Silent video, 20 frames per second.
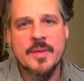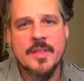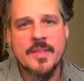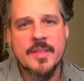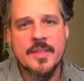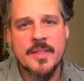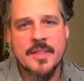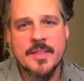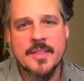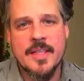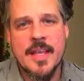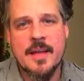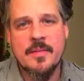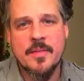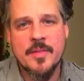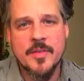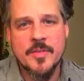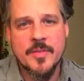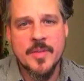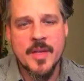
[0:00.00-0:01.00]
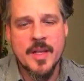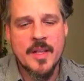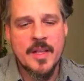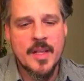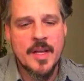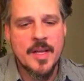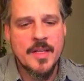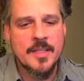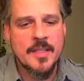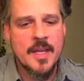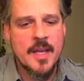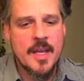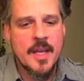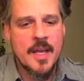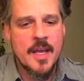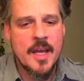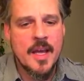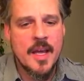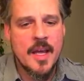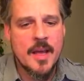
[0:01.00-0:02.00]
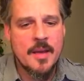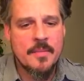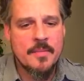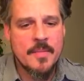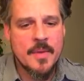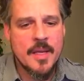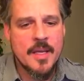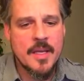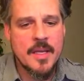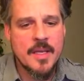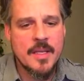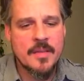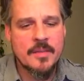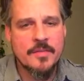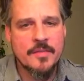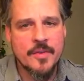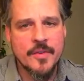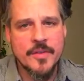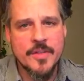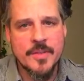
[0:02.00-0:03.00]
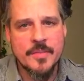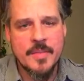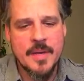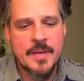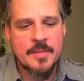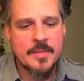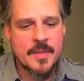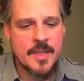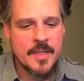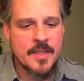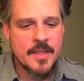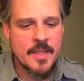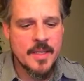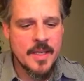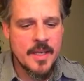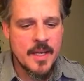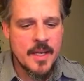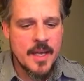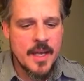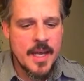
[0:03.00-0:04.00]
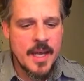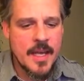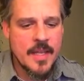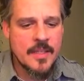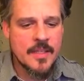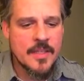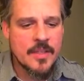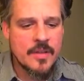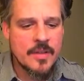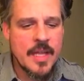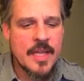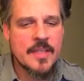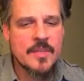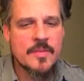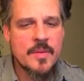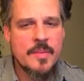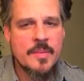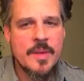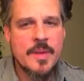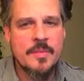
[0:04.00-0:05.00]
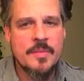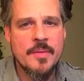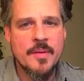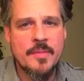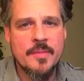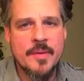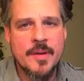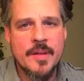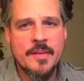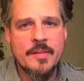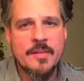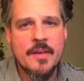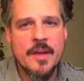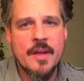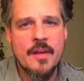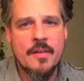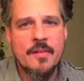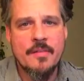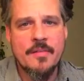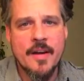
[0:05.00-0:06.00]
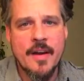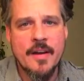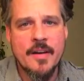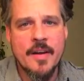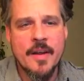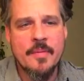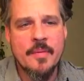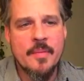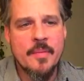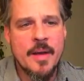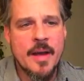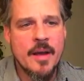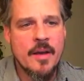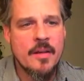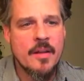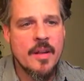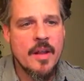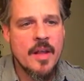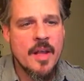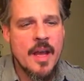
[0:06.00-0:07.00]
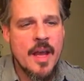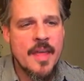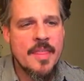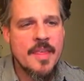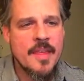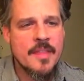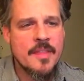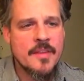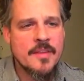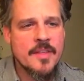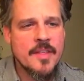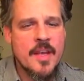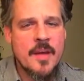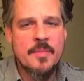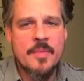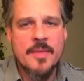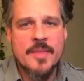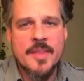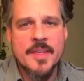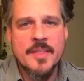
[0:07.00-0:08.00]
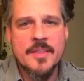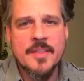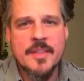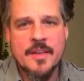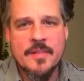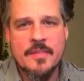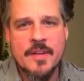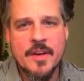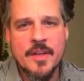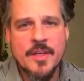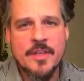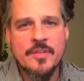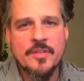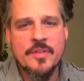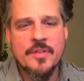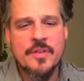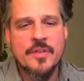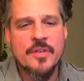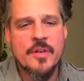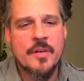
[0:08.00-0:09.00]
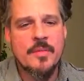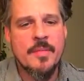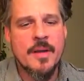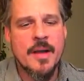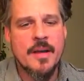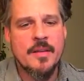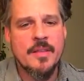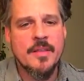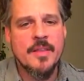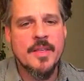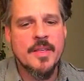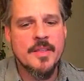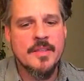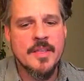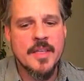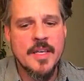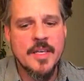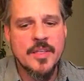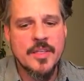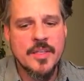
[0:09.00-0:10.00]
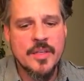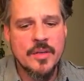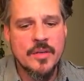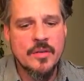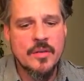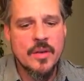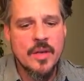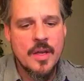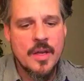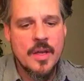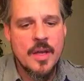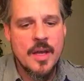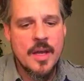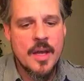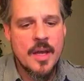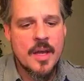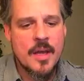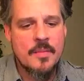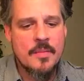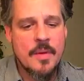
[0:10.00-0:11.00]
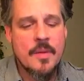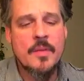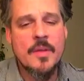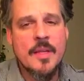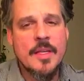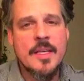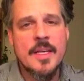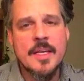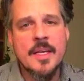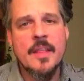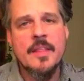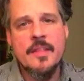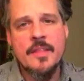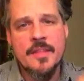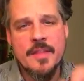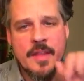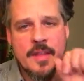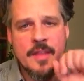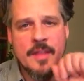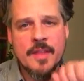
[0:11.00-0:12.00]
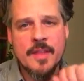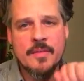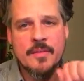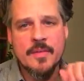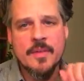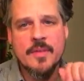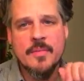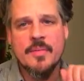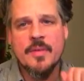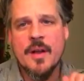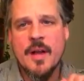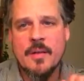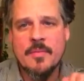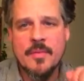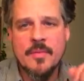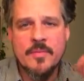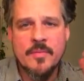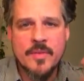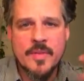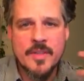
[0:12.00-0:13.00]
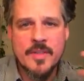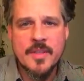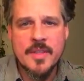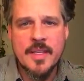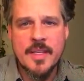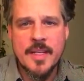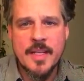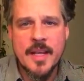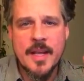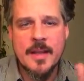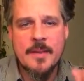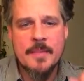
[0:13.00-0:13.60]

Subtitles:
based on the Establishment Clause in the First Amendment. And so that's what people are pretty fired up about. I think there's a couple things that are very true about this issue. Another thing that was a problem was that